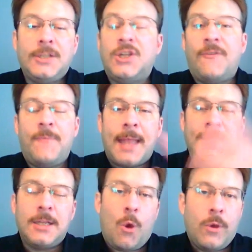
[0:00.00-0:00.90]
Jeff
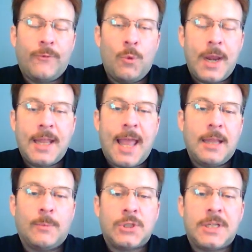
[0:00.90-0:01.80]
Benton going for winning day
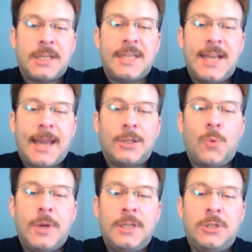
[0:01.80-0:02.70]
number 16 out of
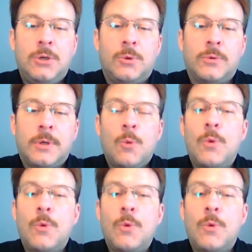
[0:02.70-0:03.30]
22